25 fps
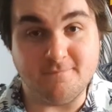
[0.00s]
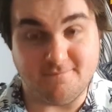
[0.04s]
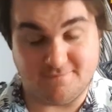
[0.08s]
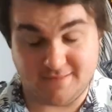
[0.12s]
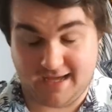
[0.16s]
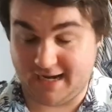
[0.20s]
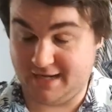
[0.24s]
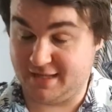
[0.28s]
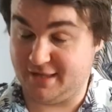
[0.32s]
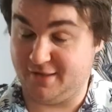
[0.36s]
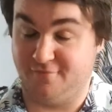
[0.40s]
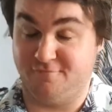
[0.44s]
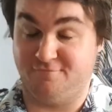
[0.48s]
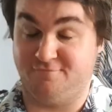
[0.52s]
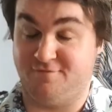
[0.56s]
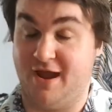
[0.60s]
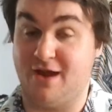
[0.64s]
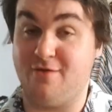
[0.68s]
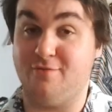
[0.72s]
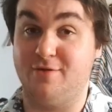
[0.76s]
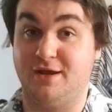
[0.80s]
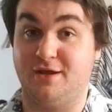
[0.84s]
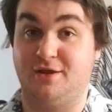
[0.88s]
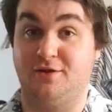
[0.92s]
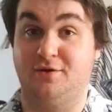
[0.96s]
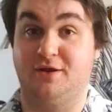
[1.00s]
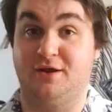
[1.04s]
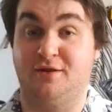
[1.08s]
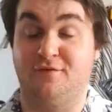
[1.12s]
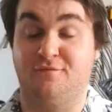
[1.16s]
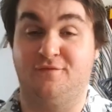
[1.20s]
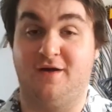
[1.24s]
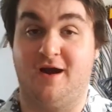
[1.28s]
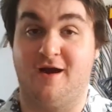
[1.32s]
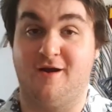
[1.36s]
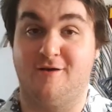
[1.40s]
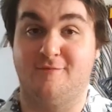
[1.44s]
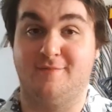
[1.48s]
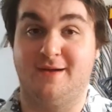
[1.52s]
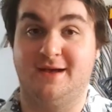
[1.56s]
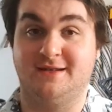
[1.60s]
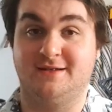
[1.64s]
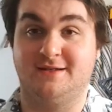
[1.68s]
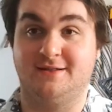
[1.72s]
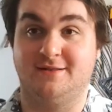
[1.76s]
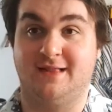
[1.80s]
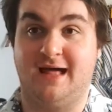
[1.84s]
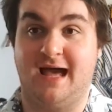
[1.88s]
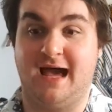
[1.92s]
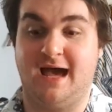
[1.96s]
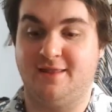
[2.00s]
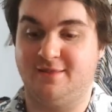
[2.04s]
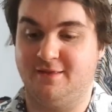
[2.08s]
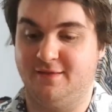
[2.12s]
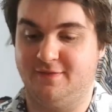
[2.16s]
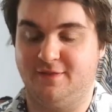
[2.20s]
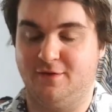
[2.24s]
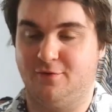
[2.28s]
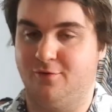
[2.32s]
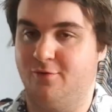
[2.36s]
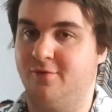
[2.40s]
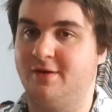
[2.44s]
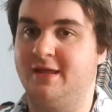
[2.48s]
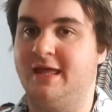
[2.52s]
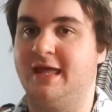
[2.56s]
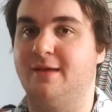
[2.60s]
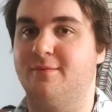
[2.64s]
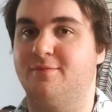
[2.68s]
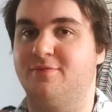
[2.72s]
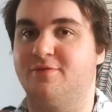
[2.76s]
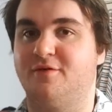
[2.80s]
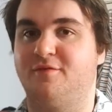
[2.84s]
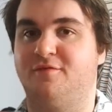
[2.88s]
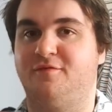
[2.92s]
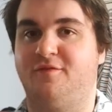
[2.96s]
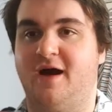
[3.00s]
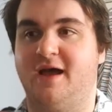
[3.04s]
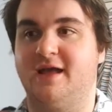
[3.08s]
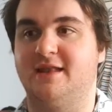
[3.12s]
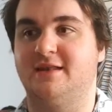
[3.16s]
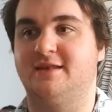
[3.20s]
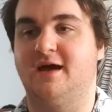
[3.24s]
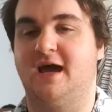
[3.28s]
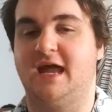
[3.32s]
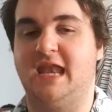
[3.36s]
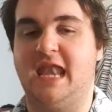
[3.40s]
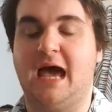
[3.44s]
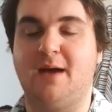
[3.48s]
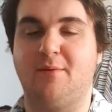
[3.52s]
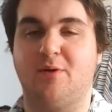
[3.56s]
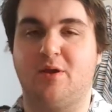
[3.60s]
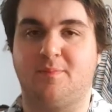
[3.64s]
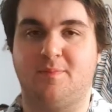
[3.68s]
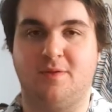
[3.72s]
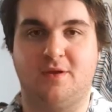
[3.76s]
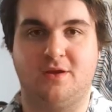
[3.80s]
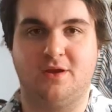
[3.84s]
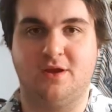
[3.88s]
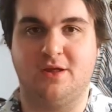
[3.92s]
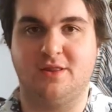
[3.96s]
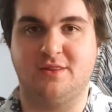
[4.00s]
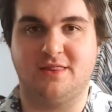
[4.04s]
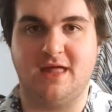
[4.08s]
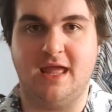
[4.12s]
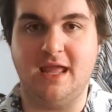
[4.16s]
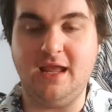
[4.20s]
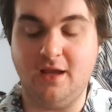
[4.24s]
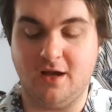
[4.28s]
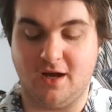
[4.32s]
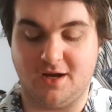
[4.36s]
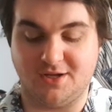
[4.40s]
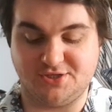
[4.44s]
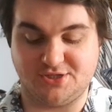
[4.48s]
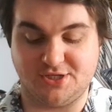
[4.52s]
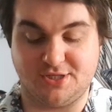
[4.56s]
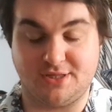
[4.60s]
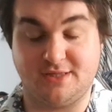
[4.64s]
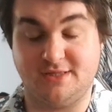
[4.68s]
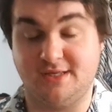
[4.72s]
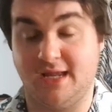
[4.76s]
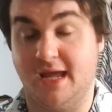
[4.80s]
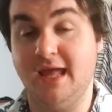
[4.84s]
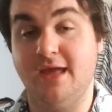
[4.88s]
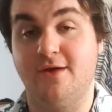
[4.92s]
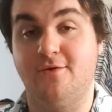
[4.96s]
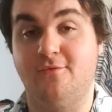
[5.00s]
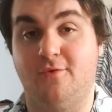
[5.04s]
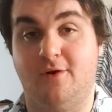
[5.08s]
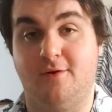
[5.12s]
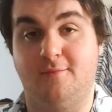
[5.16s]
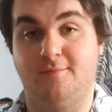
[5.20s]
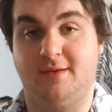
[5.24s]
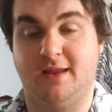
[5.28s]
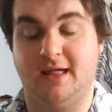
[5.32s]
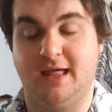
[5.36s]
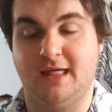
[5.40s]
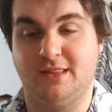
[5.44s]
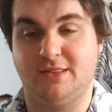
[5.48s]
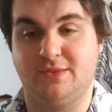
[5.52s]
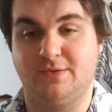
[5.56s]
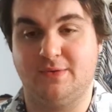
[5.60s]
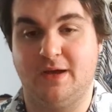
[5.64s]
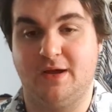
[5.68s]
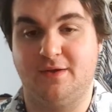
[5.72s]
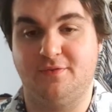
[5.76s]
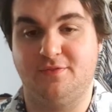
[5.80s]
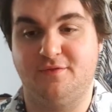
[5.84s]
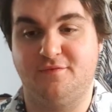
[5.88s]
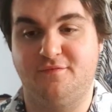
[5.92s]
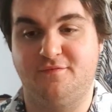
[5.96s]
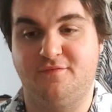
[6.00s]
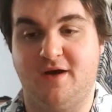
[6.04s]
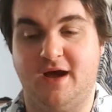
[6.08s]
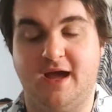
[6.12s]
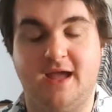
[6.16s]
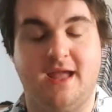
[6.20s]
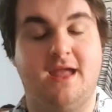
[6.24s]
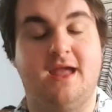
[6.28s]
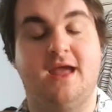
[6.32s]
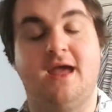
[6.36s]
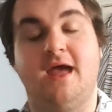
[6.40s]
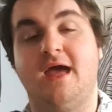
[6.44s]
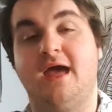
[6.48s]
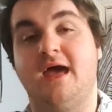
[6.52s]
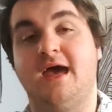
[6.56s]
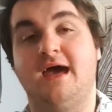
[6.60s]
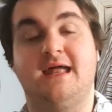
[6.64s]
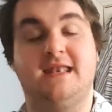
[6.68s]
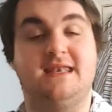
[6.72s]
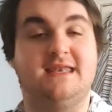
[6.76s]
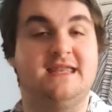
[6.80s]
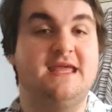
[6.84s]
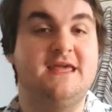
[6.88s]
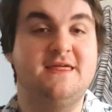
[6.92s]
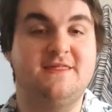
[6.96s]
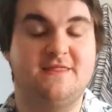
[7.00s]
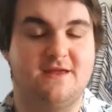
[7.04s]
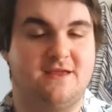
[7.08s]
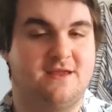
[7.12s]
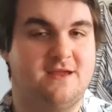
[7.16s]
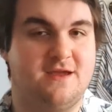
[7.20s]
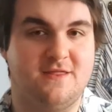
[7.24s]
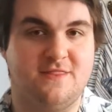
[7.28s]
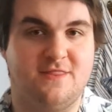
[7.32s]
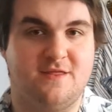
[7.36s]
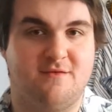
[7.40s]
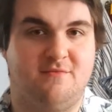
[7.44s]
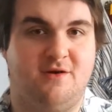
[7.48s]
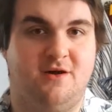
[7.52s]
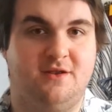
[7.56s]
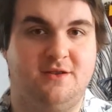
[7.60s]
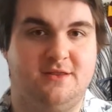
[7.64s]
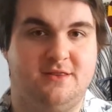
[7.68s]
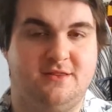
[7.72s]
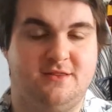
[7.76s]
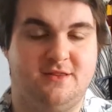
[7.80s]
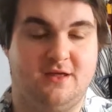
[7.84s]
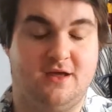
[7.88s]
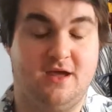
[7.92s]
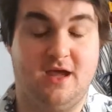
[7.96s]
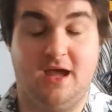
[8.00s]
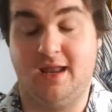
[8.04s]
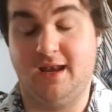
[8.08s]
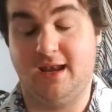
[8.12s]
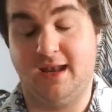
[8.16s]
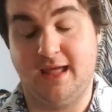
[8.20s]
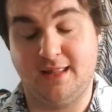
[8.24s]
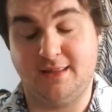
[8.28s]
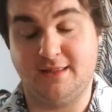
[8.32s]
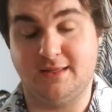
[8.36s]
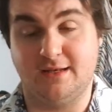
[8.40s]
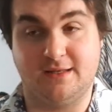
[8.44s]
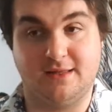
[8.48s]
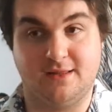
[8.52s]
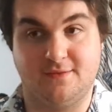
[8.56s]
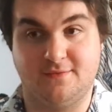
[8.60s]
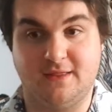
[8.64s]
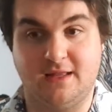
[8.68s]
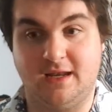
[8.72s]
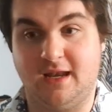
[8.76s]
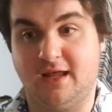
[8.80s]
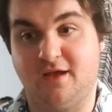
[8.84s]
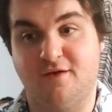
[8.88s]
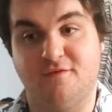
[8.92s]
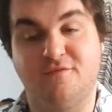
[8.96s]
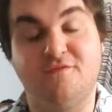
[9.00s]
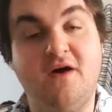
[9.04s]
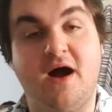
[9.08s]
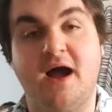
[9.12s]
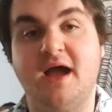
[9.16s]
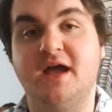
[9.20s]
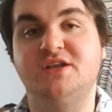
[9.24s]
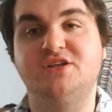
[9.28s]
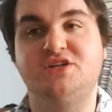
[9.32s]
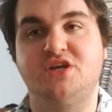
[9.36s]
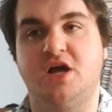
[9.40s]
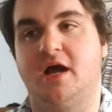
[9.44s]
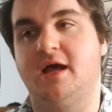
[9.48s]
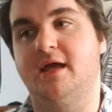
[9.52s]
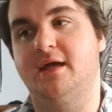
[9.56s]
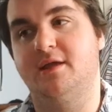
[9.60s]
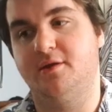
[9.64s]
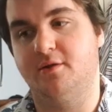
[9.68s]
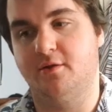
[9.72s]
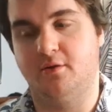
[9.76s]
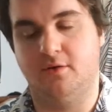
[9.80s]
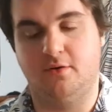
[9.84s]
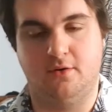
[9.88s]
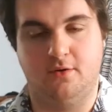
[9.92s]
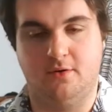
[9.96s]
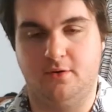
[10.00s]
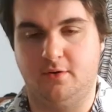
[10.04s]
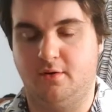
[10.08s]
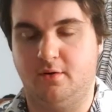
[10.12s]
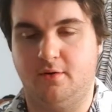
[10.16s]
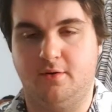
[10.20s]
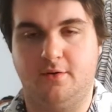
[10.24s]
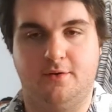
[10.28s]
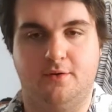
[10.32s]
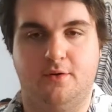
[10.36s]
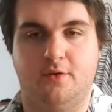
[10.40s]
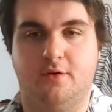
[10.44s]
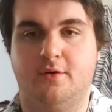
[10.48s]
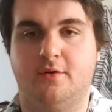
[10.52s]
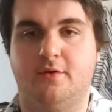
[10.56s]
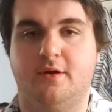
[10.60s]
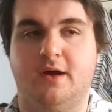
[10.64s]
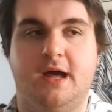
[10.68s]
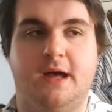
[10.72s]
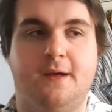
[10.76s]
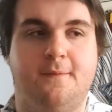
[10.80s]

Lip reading: That's a very good environmental hazard that will keep the fight dynamic, because they can't just stay in one place throughout the fight. Neither can the monster, unless it's something like a fire giant or